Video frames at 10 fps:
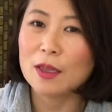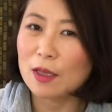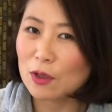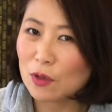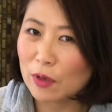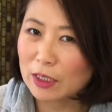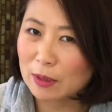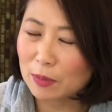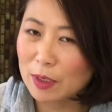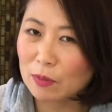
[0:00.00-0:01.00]
then you add
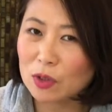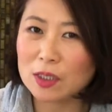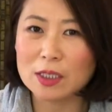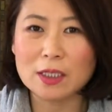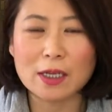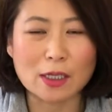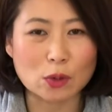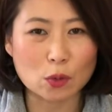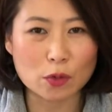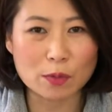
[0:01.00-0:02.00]
some kimchi and
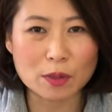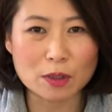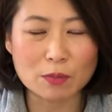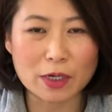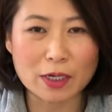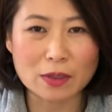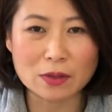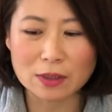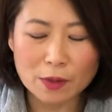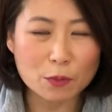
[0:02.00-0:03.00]
soybean
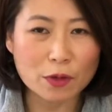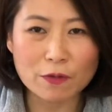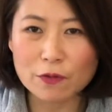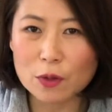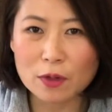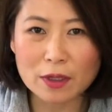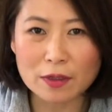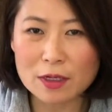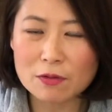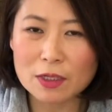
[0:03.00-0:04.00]
sprouts with few other
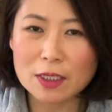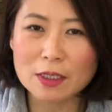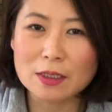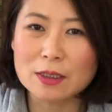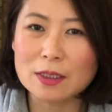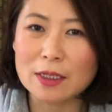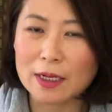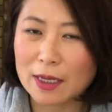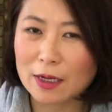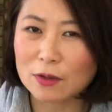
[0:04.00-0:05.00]
ingredients, and
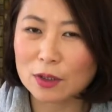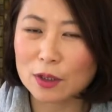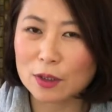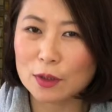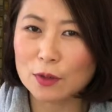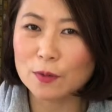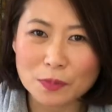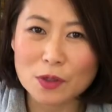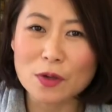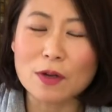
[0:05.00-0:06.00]
I guarantee you,
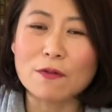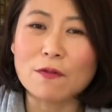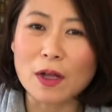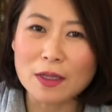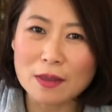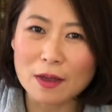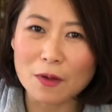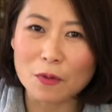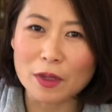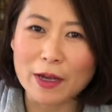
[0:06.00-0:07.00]
you're going to fall in
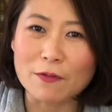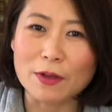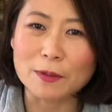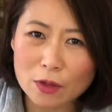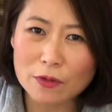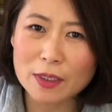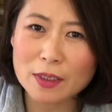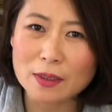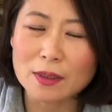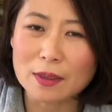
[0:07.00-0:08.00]
love with having Korean
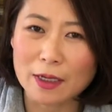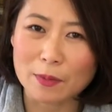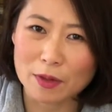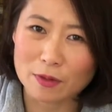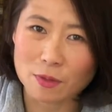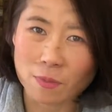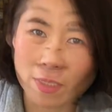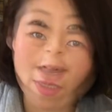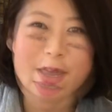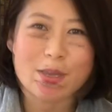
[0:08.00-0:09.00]
instant ramen this
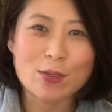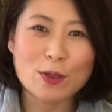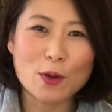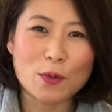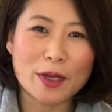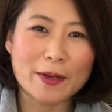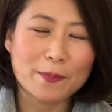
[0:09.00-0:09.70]
way. And you know what?